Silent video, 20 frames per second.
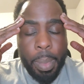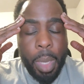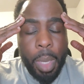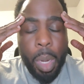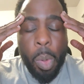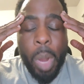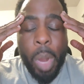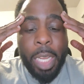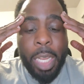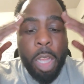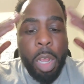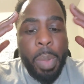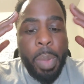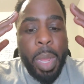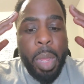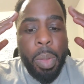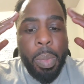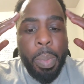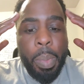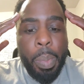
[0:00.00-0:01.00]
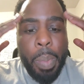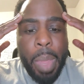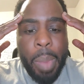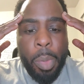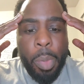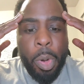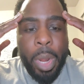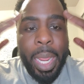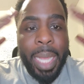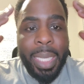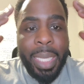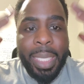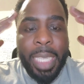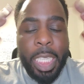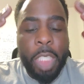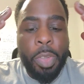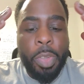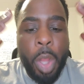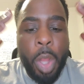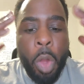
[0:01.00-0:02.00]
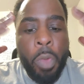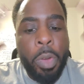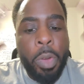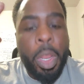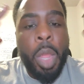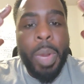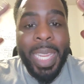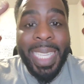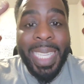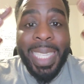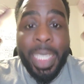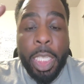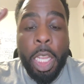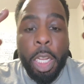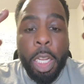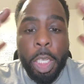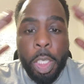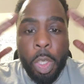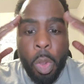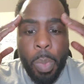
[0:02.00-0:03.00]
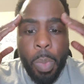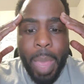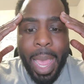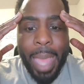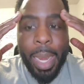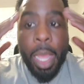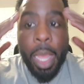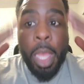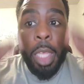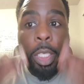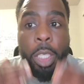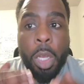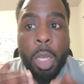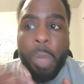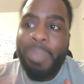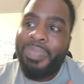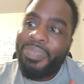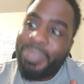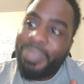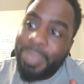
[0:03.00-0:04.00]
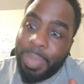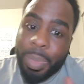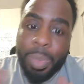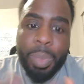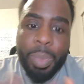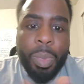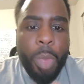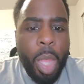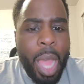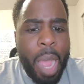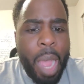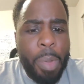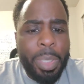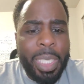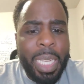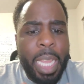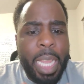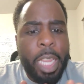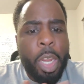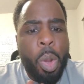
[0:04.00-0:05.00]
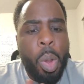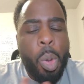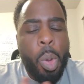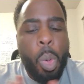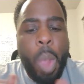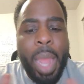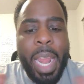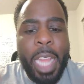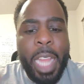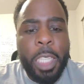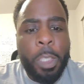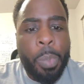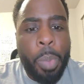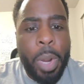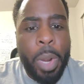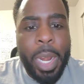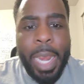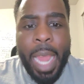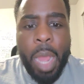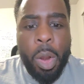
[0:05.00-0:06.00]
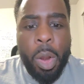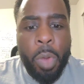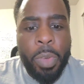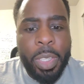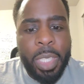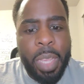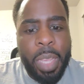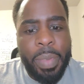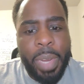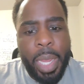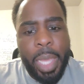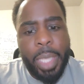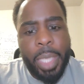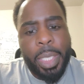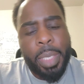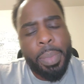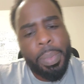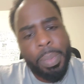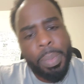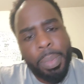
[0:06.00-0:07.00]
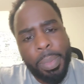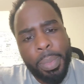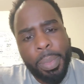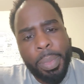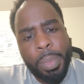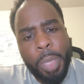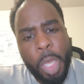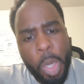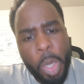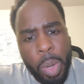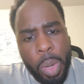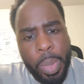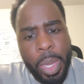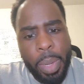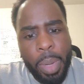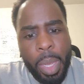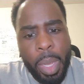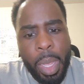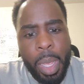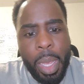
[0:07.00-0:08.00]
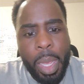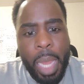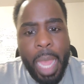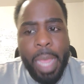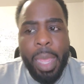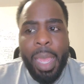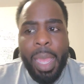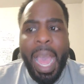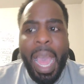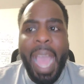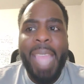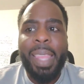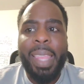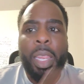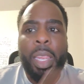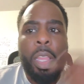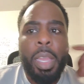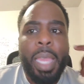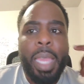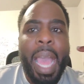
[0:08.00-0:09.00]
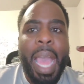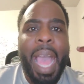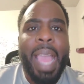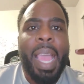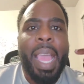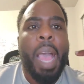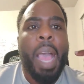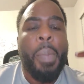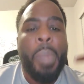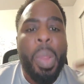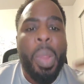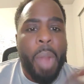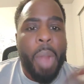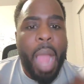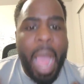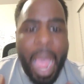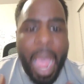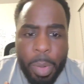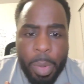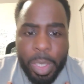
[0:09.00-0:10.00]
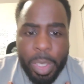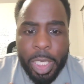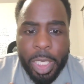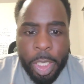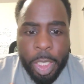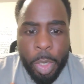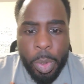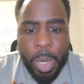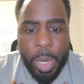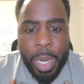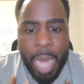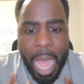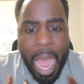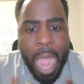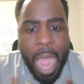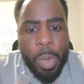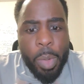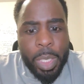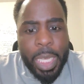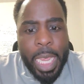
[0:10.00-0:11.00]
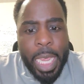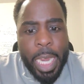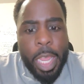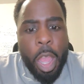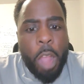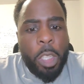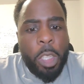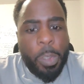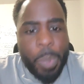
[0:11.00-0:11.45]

And when I talk about memory and sensory overload, it sucks so bad. So I was just like, you know what? Why not spread it out over 7 days? You know what I mean? Like remember, I was a student. I was in y'all's